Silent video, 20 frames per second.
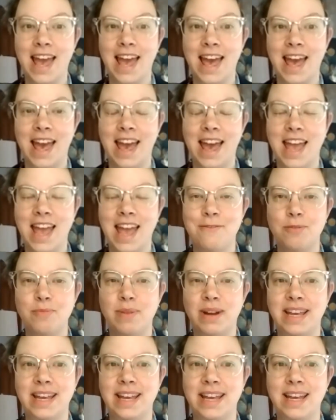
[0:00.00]
Hey
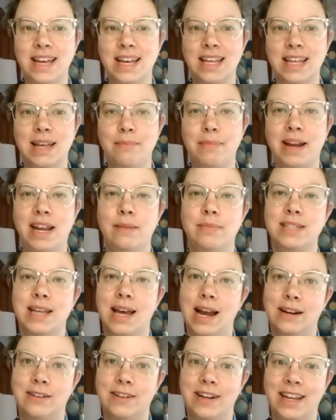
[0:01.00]
everybody, my name is
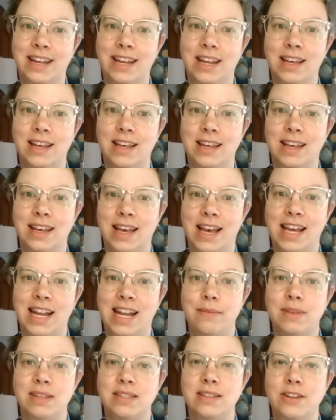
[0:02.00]
Heron, and
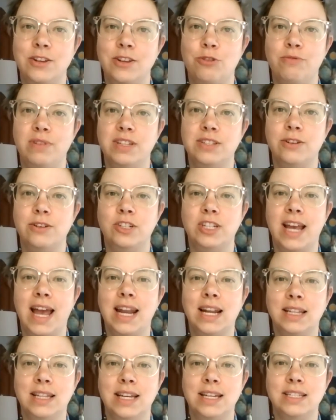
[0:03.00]
I'm the Senior Research
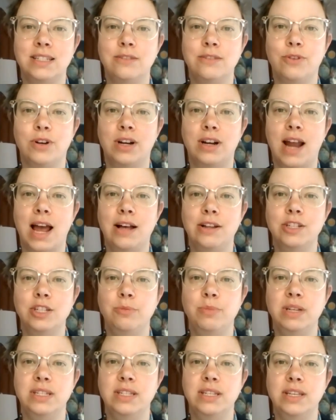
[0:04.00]
Analyst for
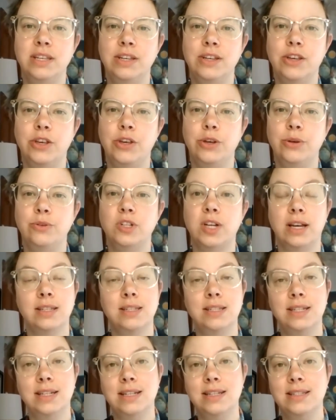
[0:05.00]
LGBTQ
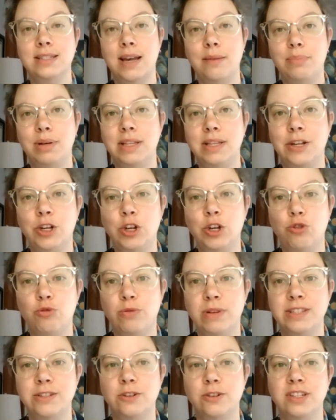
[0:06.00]
Justice at Political
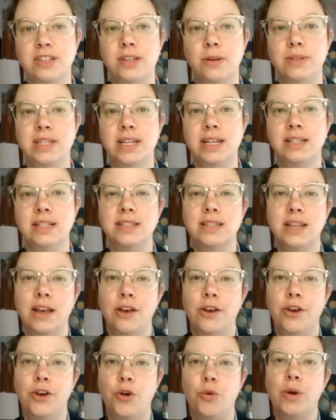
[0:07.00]
Research Associates.
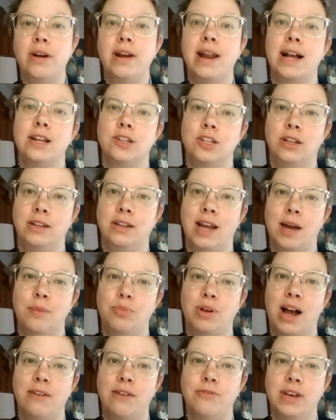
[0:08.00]
We're a national
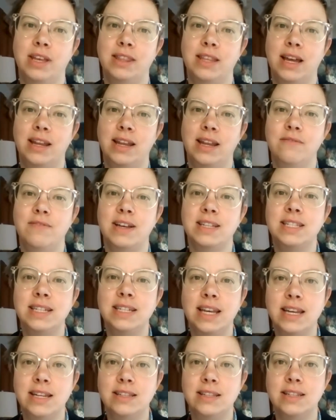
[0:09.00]
nonprofit that
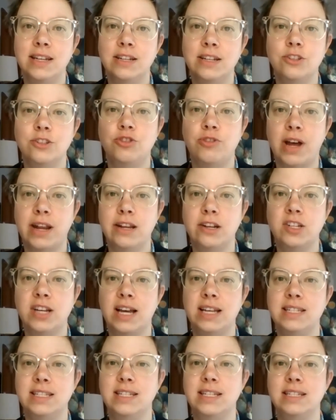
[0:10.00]
investigates and
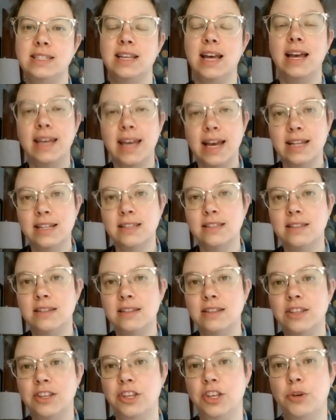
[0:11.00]
strategizes
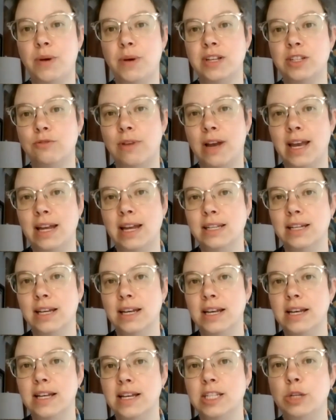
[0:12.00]
against the US right
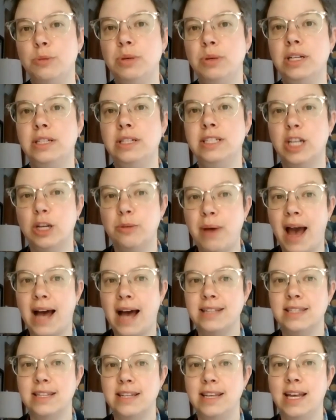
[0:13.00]
to build
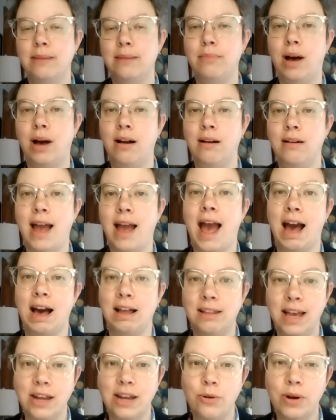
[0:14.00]
capacity among
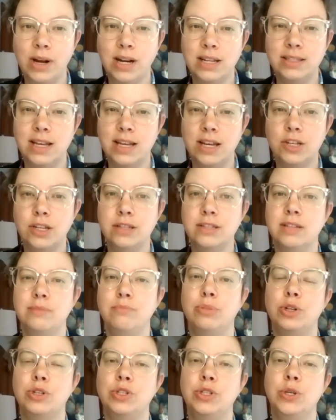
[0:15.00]
allied organizations in
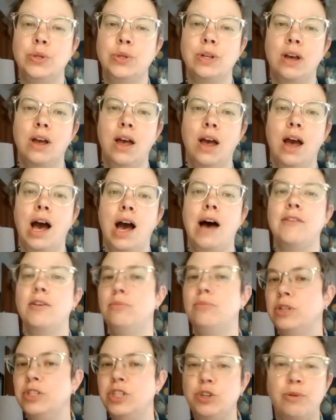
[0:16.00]
pursuit of a
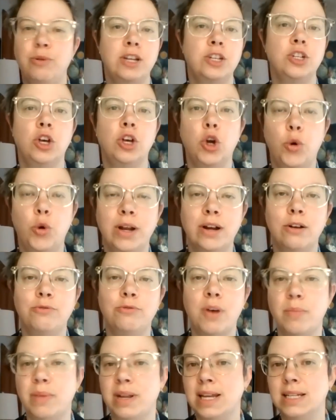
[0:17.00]
multiracial, queer,
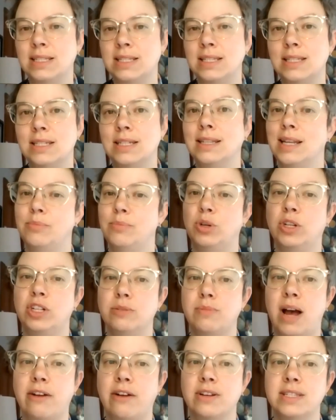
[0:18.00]
feminist, liberal
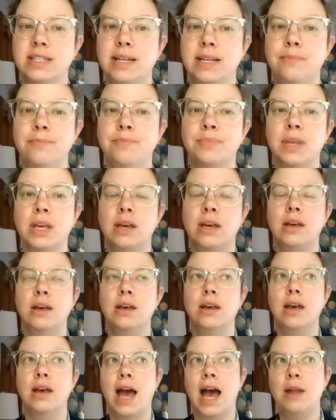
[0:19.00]
democracy.
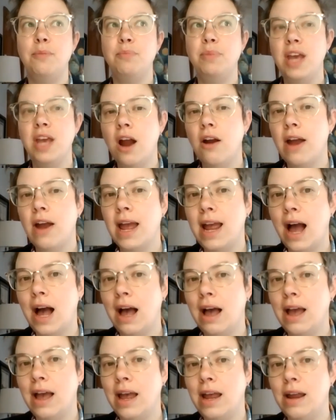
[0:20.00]
At PRA,
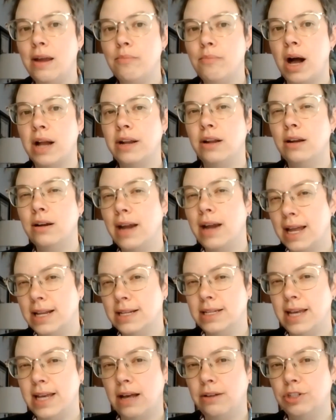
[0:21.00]
I monitor
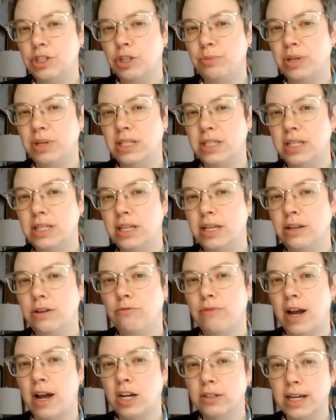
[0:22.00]
anti-LGBT
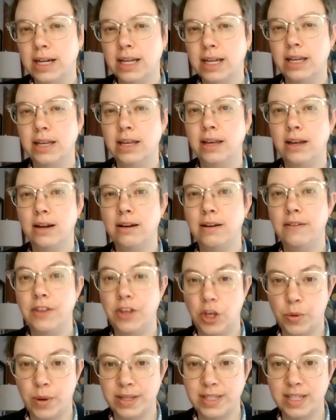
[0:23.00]
rhetoric here in the
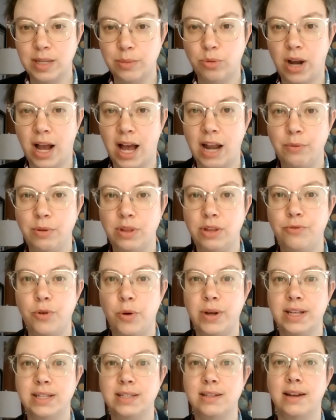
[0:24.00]
US and abroad with a
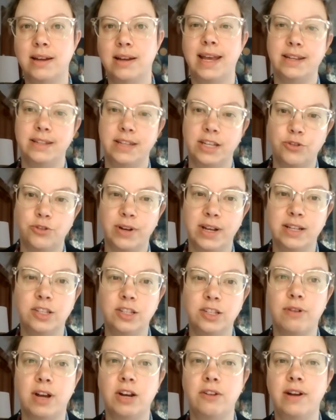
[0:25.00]
focus on
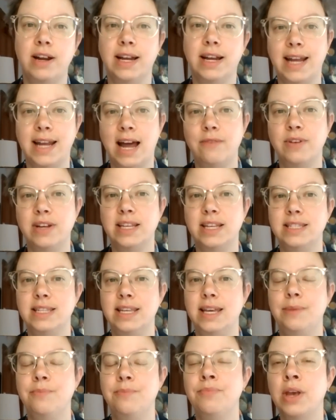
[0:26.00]
anti-trans rhetoric and
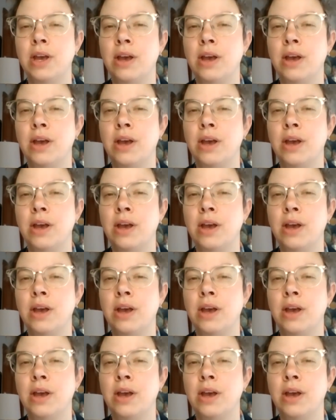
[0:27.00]
advocacy.